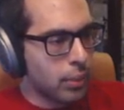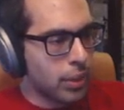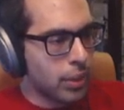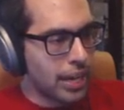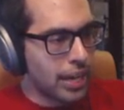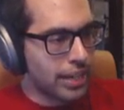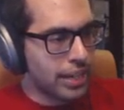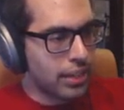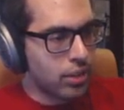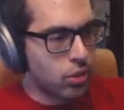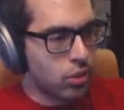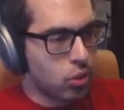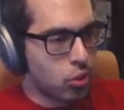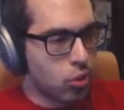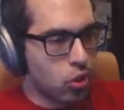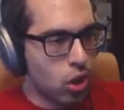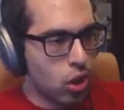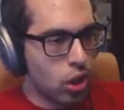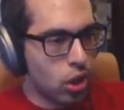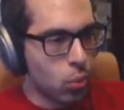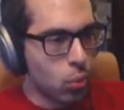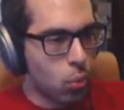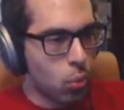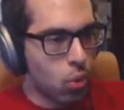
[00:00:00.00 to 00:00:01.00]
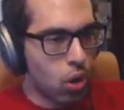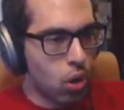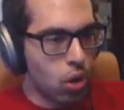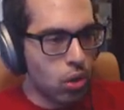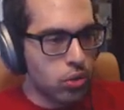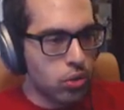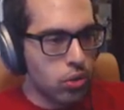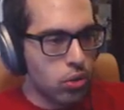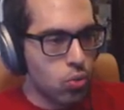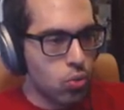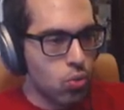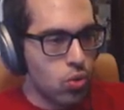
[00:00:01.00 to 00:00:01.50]
We got kids who draw on the
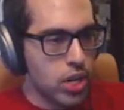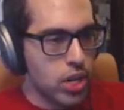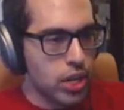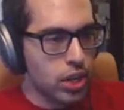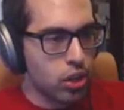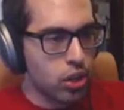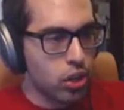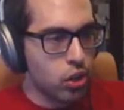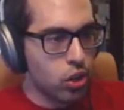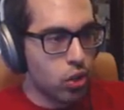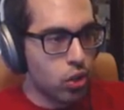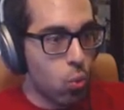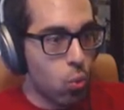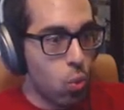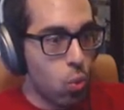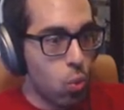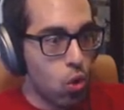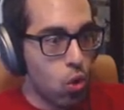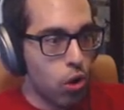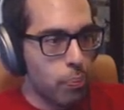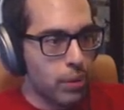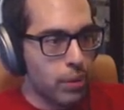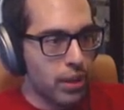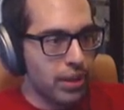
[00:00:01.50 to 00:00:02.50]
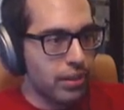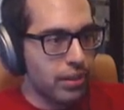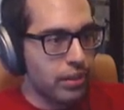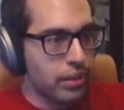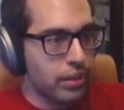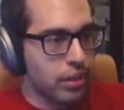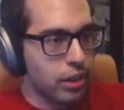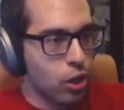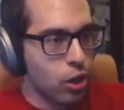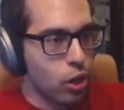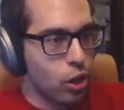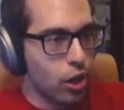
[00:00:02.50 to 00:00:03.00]
walls who need a good
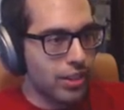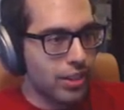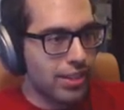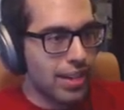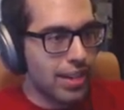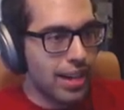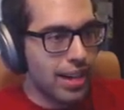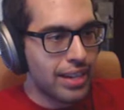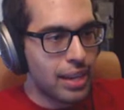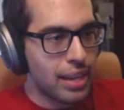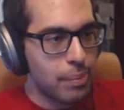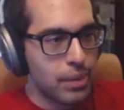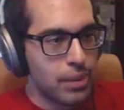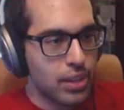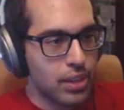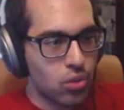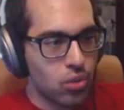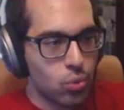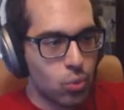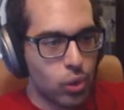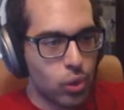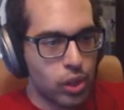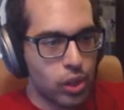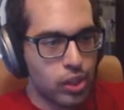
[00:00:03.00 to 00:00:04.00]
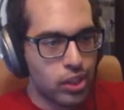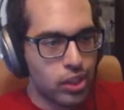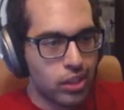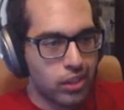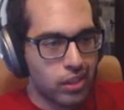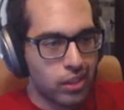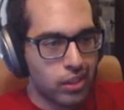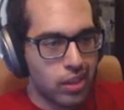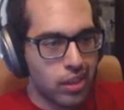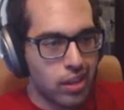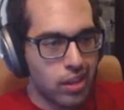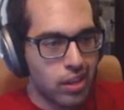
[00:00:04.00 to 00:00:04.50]
whooping. Gonna go outside, get me a
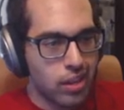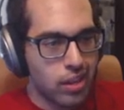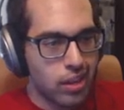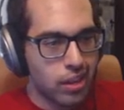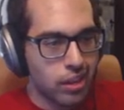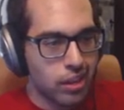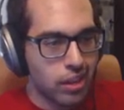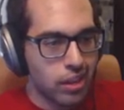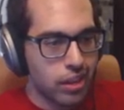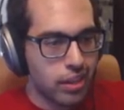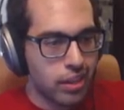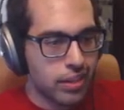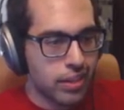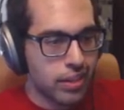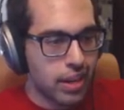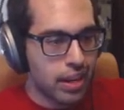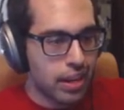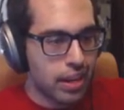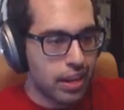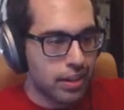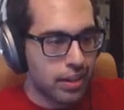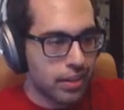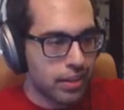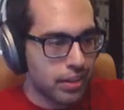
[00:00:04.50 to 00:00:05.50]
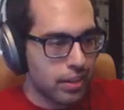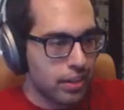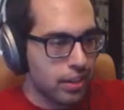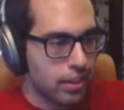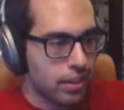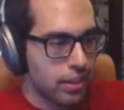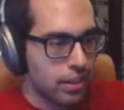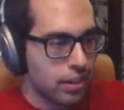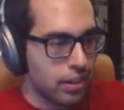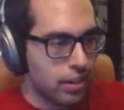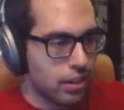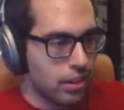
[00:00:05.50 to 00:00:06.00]
switch, and kick a kid's ass.
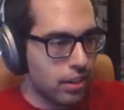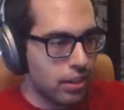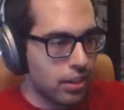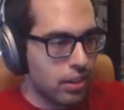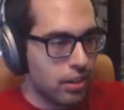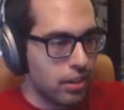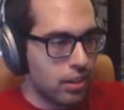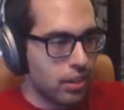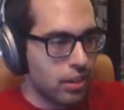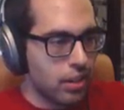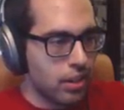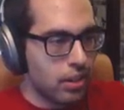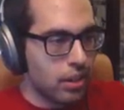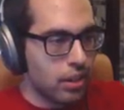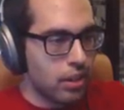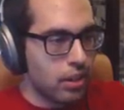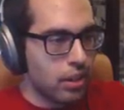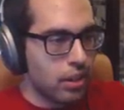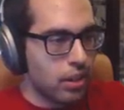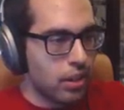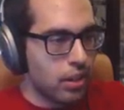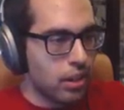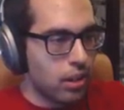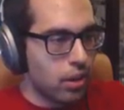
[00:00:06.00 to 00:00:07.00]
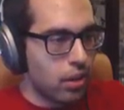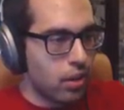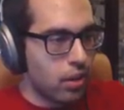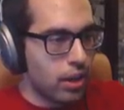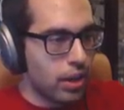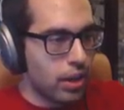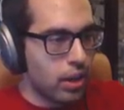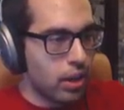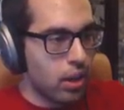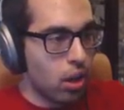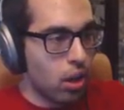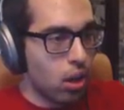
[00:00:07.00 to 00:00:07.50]

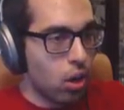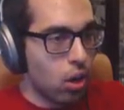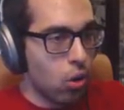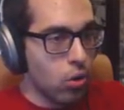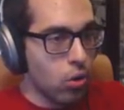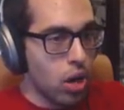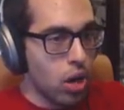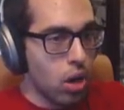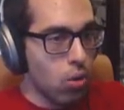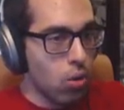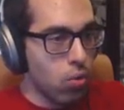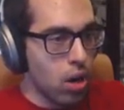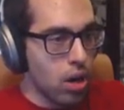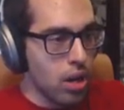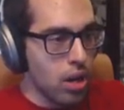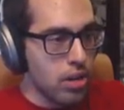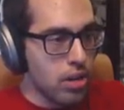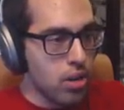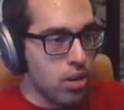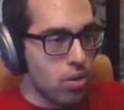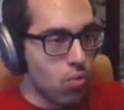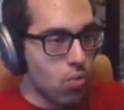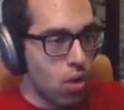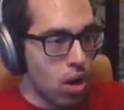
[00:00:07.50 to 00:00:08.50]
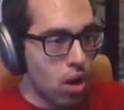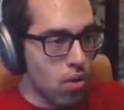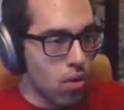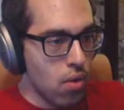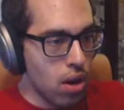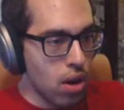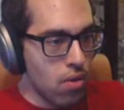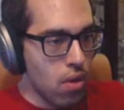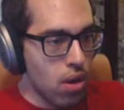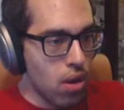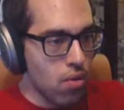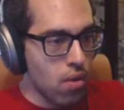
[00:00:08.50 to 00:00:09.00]
All right. Oh, no. Run.
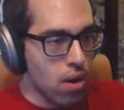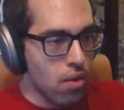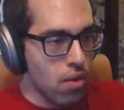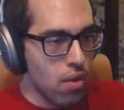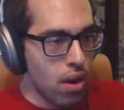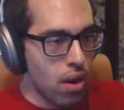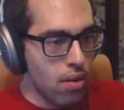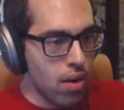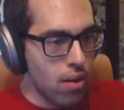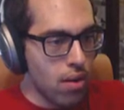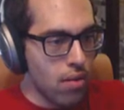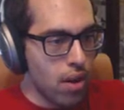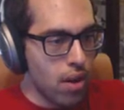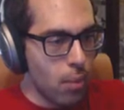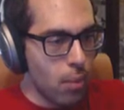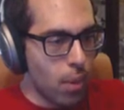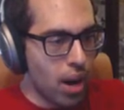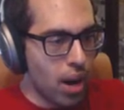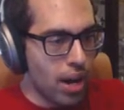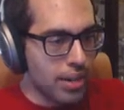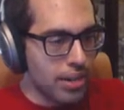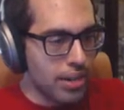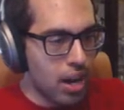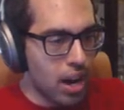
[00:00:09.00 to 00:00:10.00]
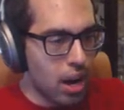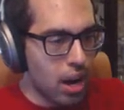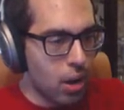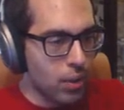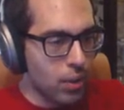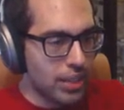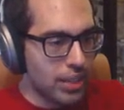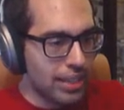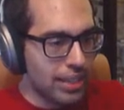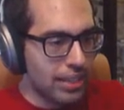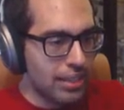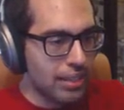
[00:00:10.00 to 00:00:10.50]
Run, run, run, run, run, run, run. What? No,
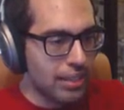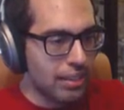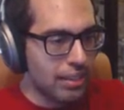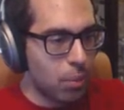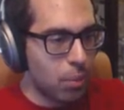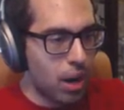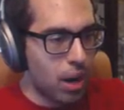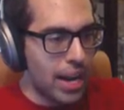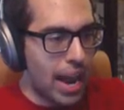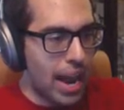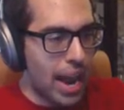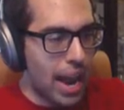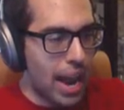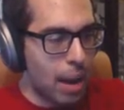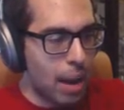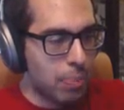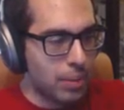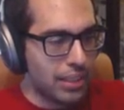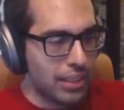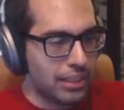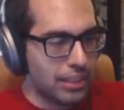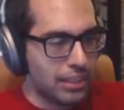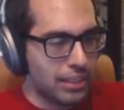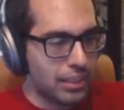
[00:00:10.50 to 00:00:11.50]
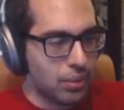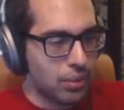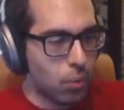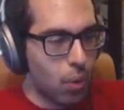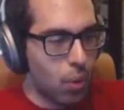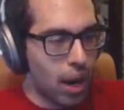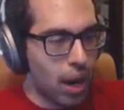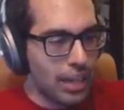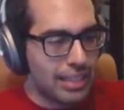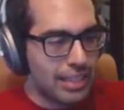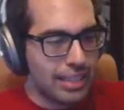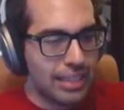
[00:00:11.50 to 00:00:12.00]
it didn't. What happened?
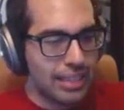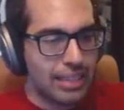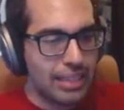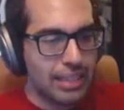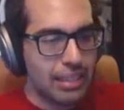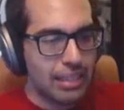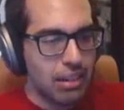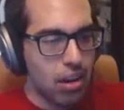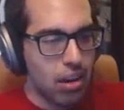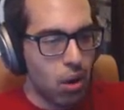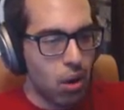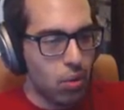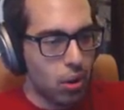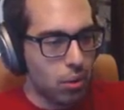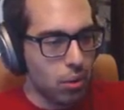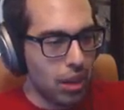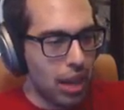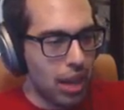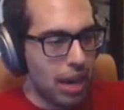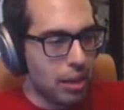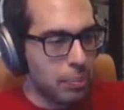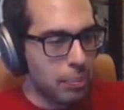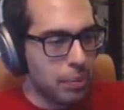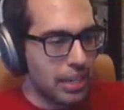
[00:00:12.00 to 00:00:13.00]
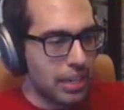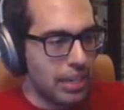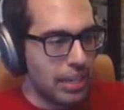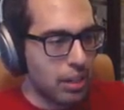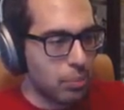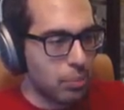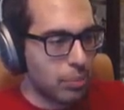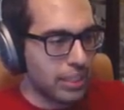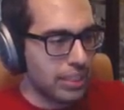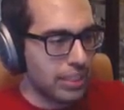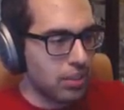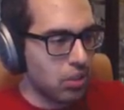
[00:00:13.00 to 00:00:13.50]
What? No, don't lock
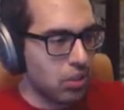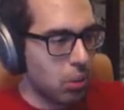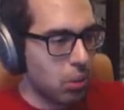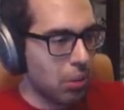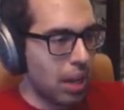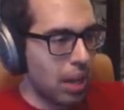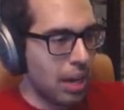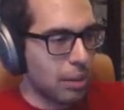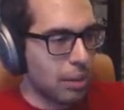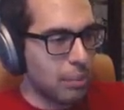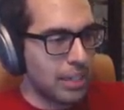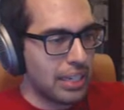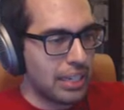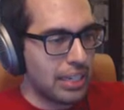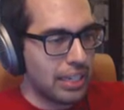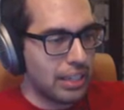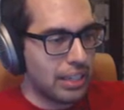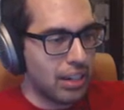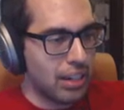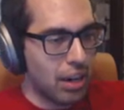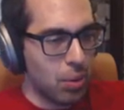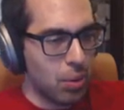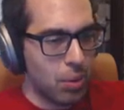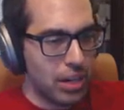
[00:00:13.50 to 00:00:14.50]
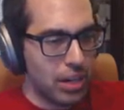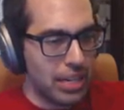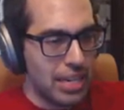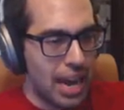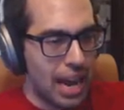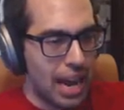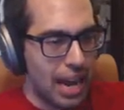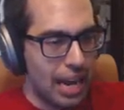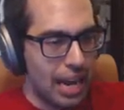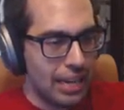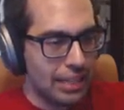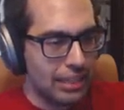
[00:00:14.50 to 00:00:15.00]
me here. Please don't lock me here. I don't
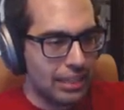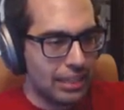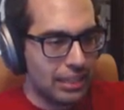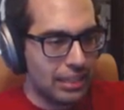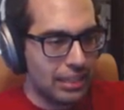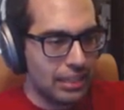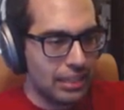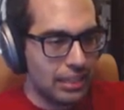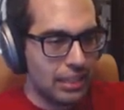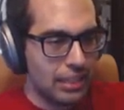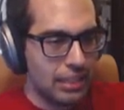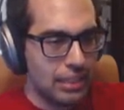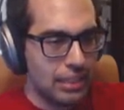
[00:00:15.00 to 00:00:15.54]
want to die.